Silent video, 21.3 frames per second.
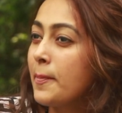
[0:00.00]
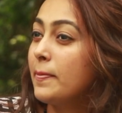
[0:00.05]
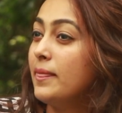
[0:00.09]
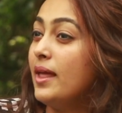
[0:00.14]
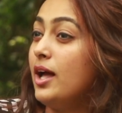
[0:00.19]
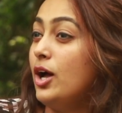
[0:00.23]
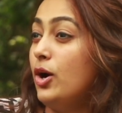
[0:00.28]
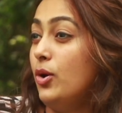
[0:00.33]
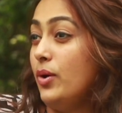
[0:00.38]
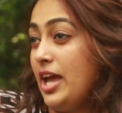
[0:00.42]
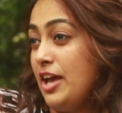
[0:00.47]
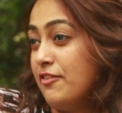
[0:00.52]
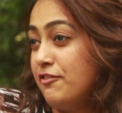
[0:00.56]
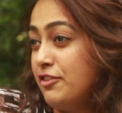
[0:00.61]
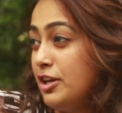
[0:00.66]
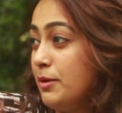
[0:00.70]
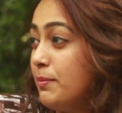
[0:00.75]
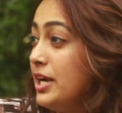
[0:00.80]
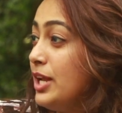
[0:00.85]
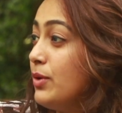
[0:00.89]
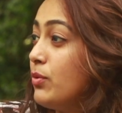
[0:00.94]
now
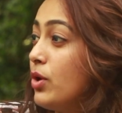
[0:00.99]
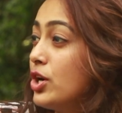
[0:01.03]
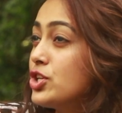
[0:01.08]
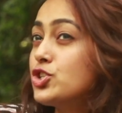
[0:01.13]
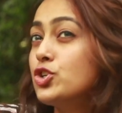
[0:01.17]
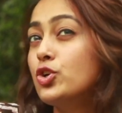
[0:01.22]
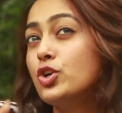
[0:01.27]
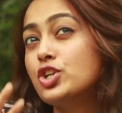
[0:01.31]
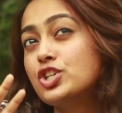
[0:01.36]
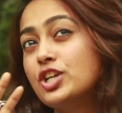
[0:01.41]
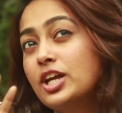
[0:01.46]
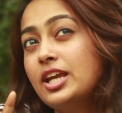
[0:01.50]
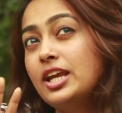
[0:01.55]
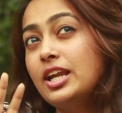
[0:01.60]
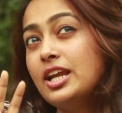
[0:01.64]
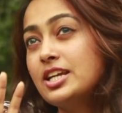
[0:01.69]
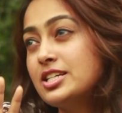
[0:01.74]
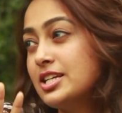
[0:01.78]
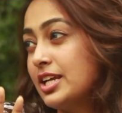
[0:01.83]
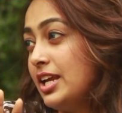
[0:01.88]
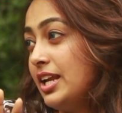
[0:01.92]
everybody wants to know
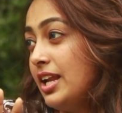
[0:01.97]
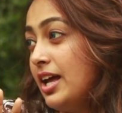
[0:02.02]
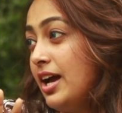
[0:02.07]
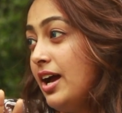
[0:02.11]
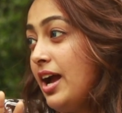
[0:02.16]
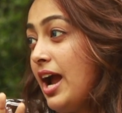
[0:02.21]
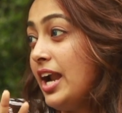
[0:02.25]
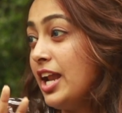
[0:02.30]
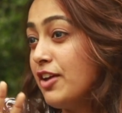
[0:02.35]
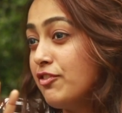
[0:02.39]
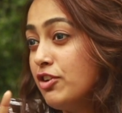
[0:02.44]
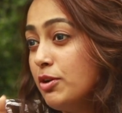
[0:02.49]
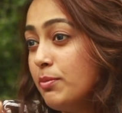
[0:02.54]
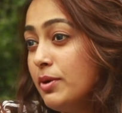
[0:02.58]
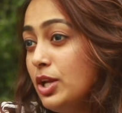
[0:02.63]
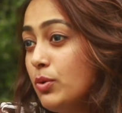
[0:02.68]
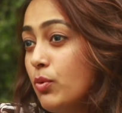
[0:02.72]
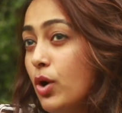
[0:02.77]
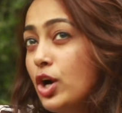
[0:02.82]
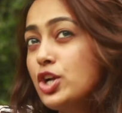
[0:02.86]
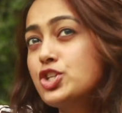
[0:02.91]
Shakila Shakila and
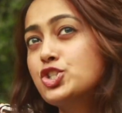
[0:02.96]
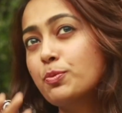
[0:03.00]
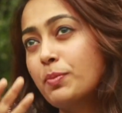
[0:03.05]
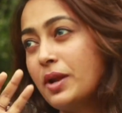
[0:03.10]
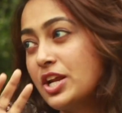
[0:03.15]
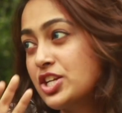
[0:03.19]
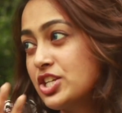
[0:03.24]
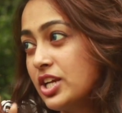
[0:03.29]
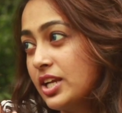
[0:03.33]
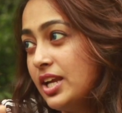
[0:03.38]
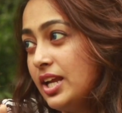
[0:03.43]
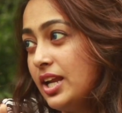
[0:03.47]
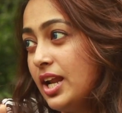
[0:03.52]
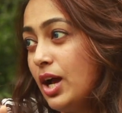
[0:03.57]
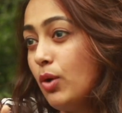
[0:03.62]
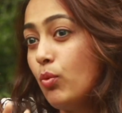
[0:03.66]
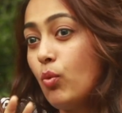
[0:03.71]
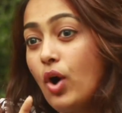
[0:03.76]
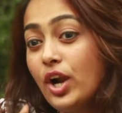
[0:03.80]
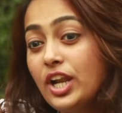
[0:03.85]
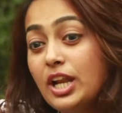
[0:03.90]
everybody wants to play
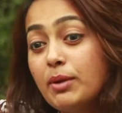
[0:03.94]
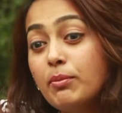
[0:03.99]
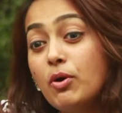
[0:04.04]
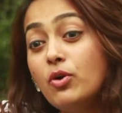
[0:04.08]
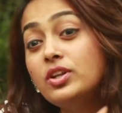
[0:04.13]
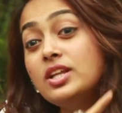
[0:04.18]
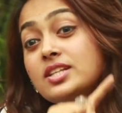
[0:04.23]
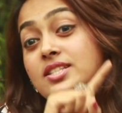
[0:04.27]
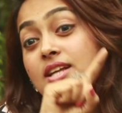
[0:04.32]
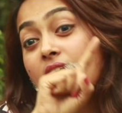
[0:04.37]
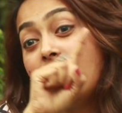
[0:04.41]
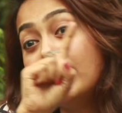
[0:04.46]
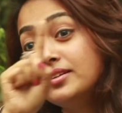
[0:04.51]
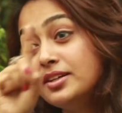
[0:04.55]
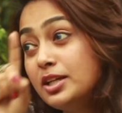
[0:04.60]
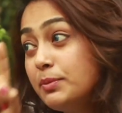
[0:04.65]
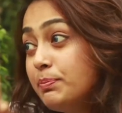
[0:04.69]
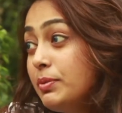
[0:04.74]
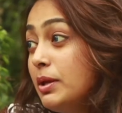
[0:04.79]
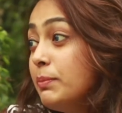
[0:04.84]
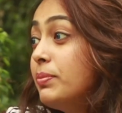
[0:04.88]
Shakila. What about these
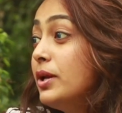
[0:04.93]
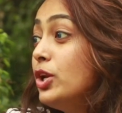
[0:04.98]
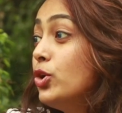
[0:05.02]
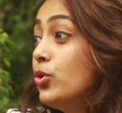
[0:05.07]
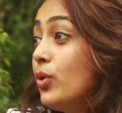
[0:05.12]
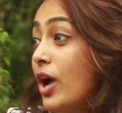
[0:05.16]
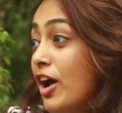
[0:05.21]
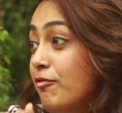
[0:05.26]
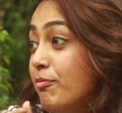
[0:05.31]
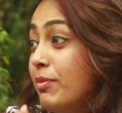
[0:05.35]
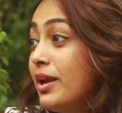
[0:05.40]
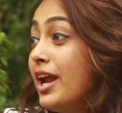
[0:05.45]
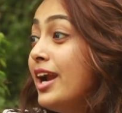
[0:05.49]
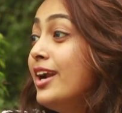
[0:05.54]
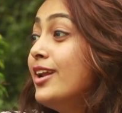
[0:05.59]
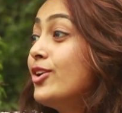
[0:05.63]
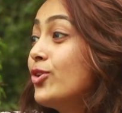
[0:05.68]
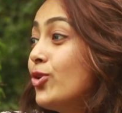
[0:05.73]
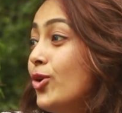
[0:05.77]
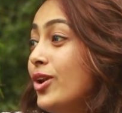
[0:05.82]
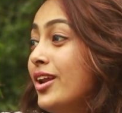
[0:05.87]
other people who have
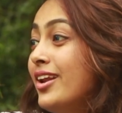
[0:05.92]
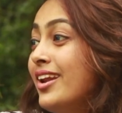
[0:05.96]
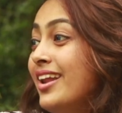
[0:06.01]
played a role